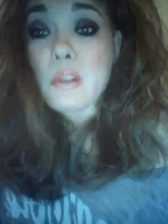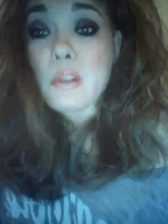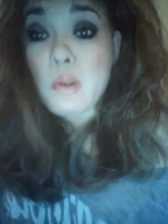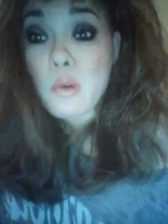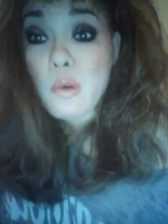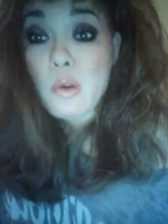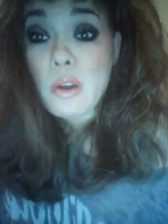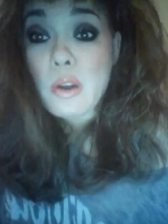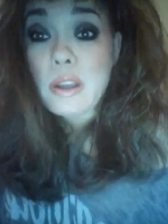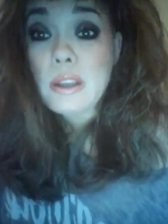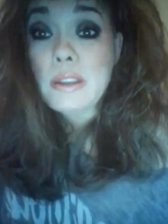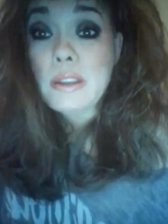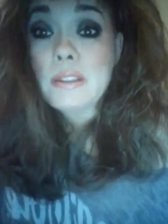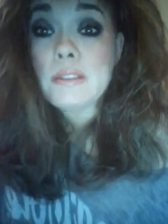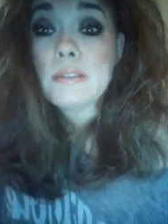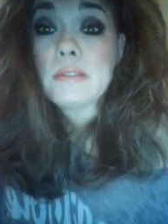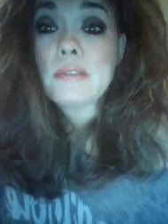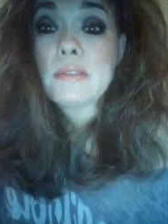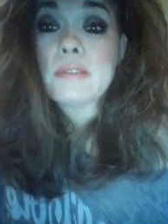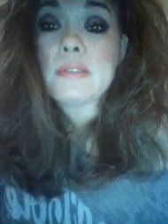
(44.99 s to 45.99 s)

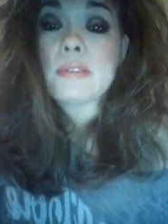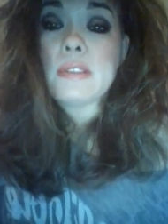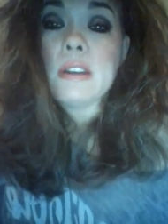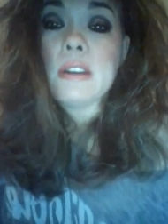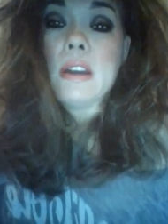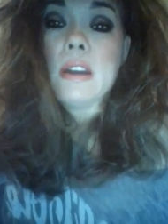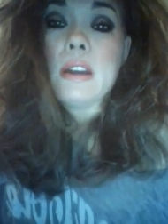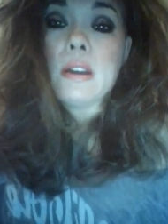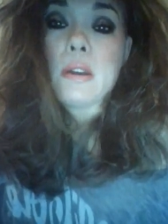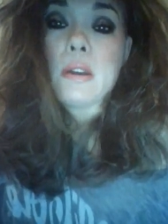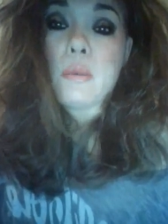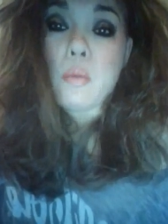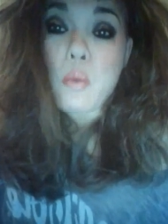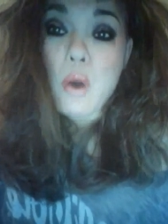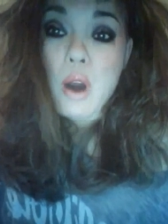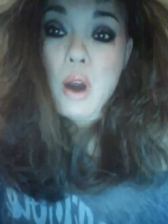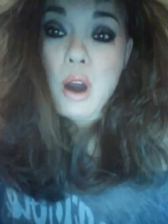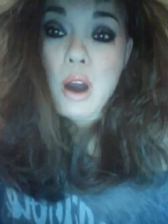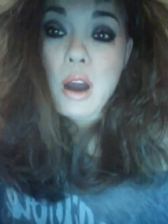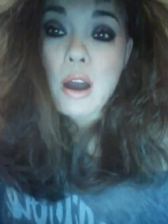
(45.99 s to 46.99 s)
coins,
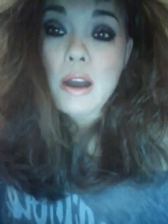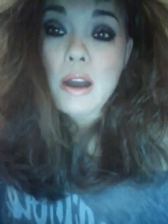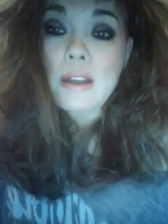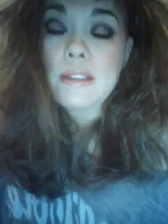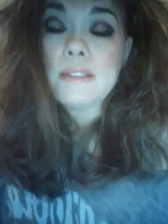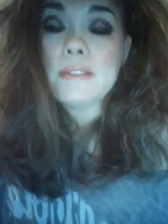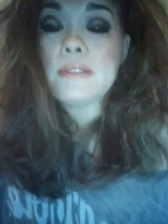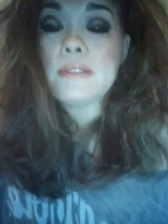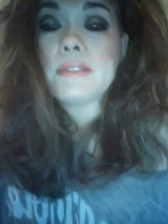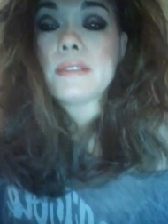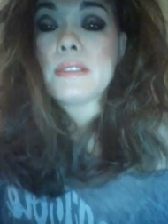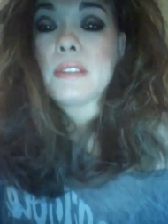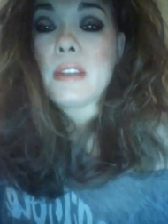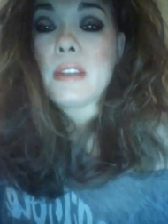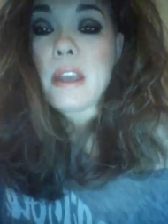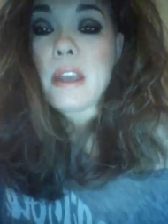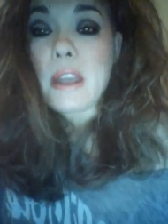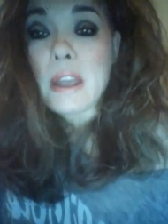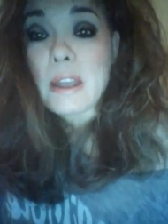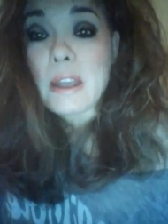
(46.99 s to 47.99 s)
wands,
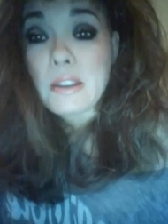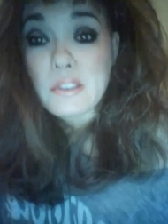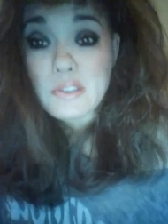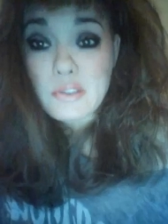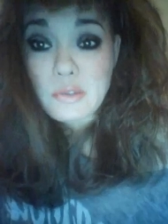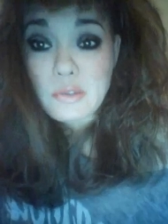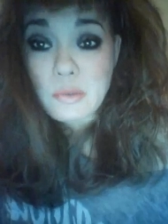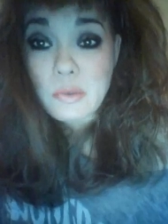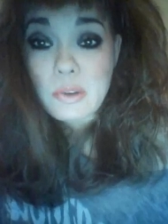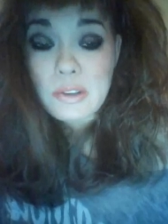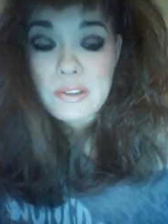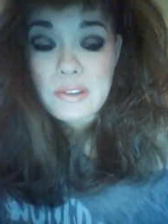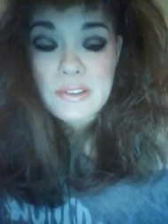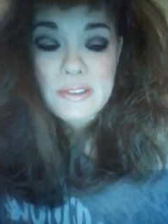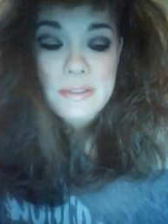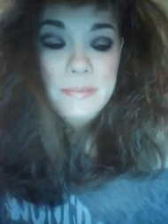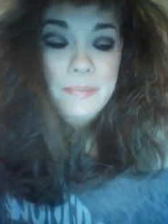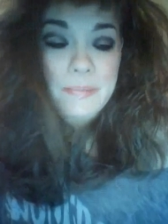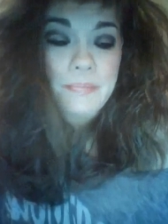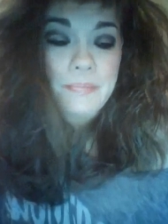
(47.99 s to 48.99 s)
and
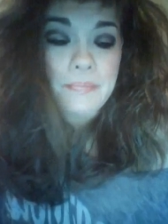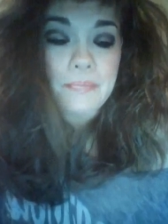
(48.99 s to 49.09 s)
swords.